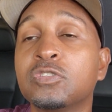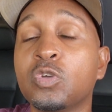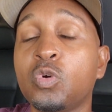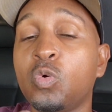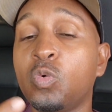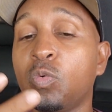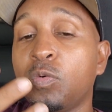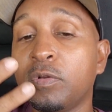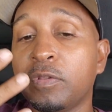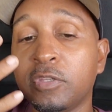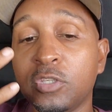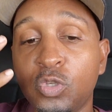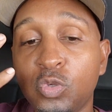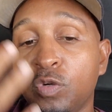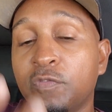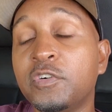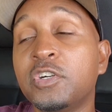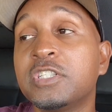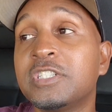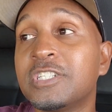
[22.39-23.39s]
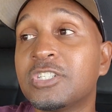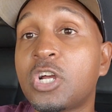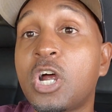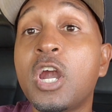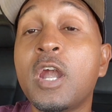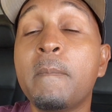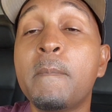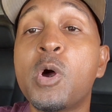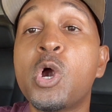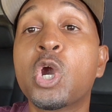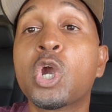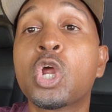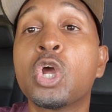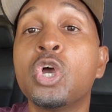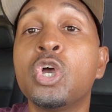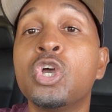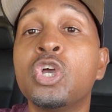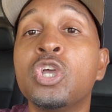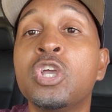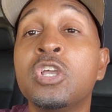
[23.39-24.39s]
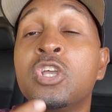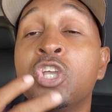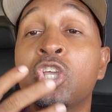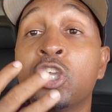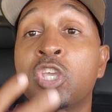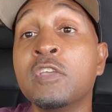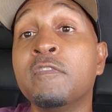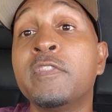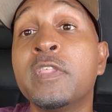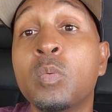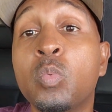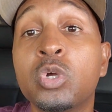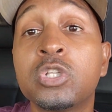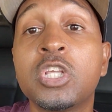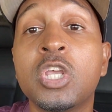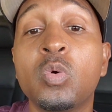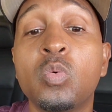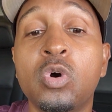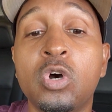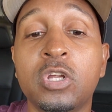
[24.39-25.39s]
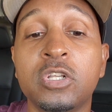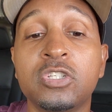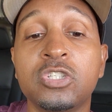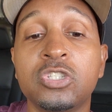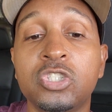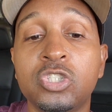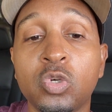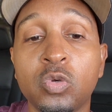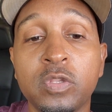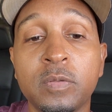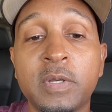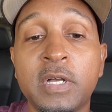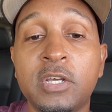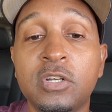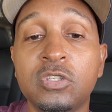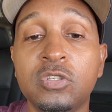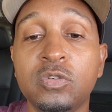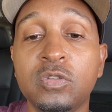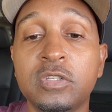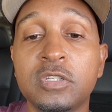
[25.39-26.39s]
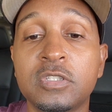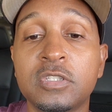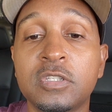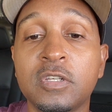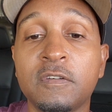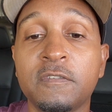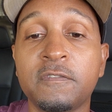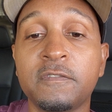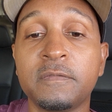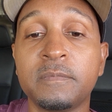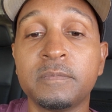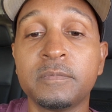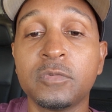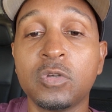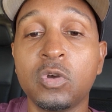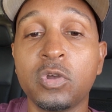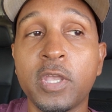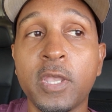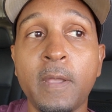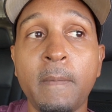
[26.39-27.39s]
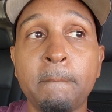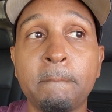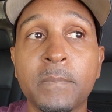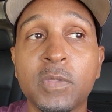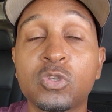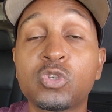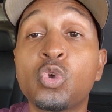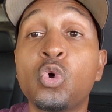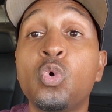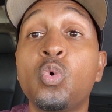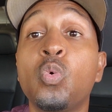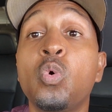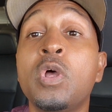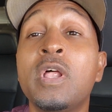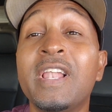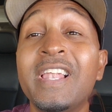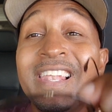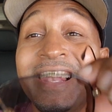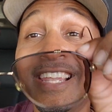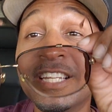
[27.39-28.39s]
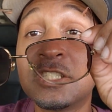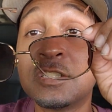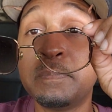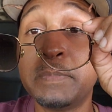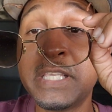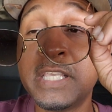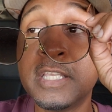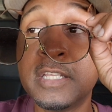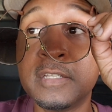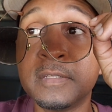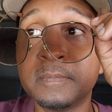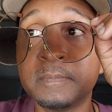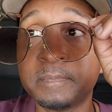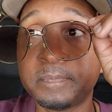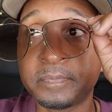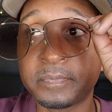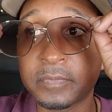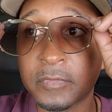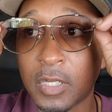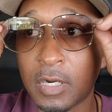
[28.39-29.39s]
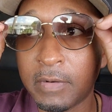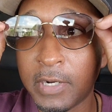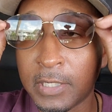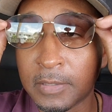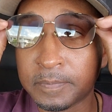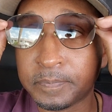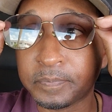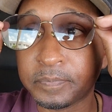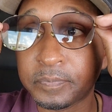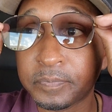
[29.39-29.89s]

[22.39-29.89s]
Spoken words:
So the universe says, all right, Mark, give them what they want. Show them how to do this stuff. Okay? So let's begin. All right.